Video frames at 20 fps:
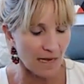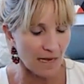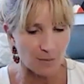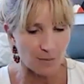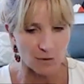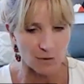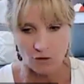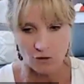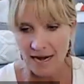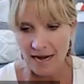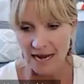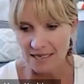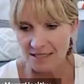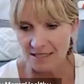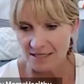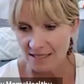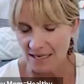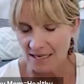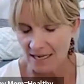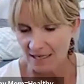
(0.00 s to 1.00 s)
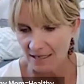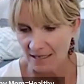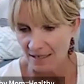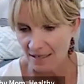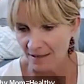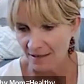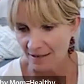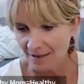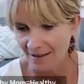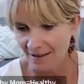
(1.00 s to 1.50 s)

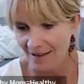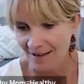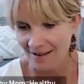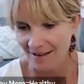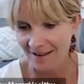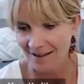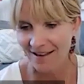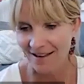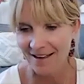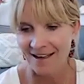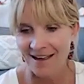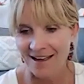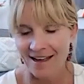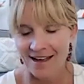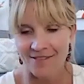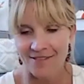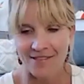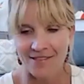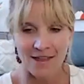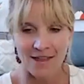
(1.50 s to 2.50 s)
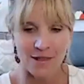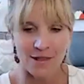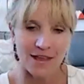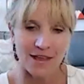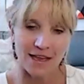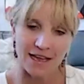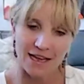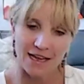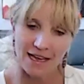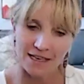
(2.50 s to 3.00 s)
procrastinated on that
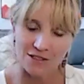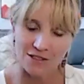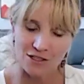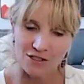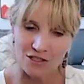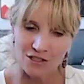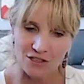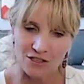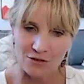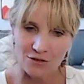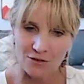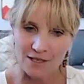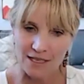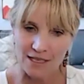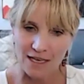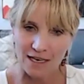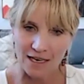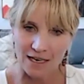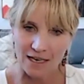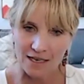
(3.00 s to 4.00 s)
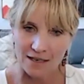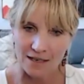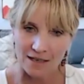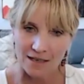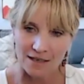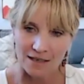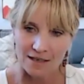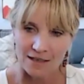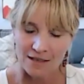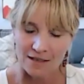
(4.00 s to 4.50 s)
thing I had to do, and then I
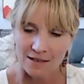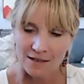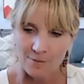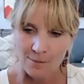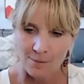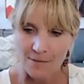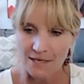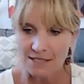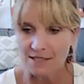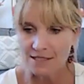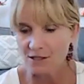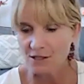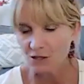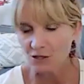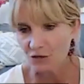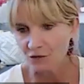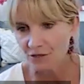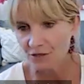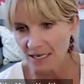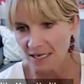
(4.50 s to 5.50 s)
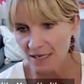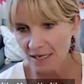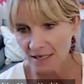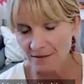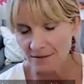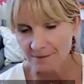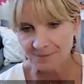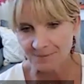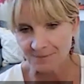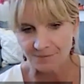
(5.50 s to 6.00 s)
missed the due date.